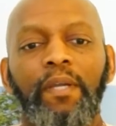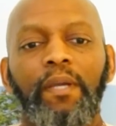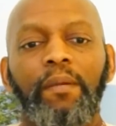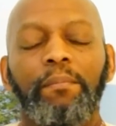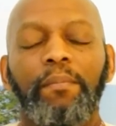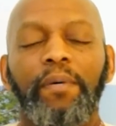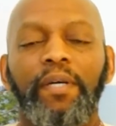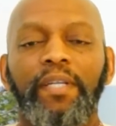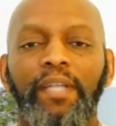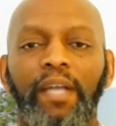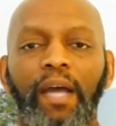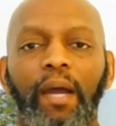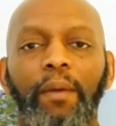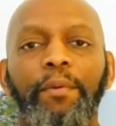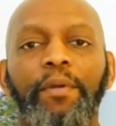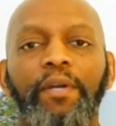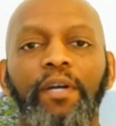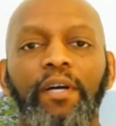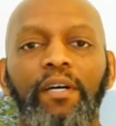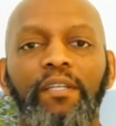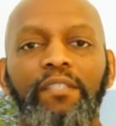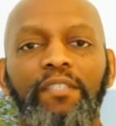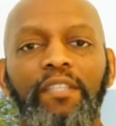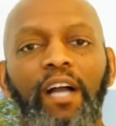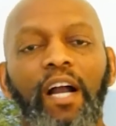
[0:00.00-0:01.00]
But now we're
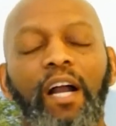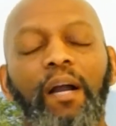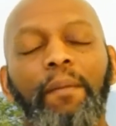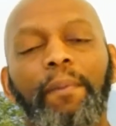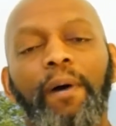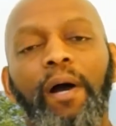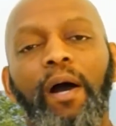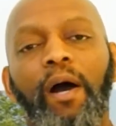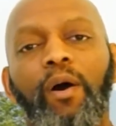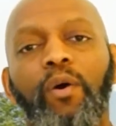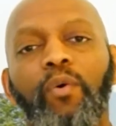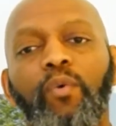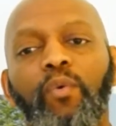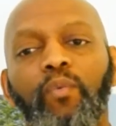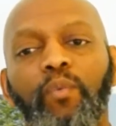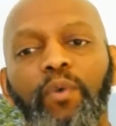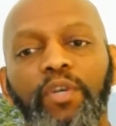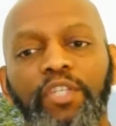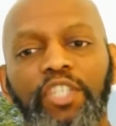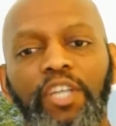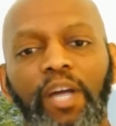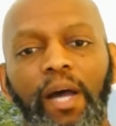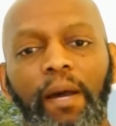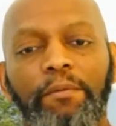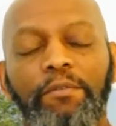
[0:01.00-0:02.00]
going to talk about
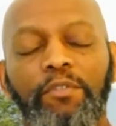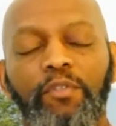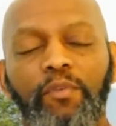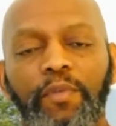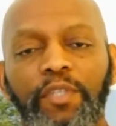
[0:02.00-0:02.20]
which option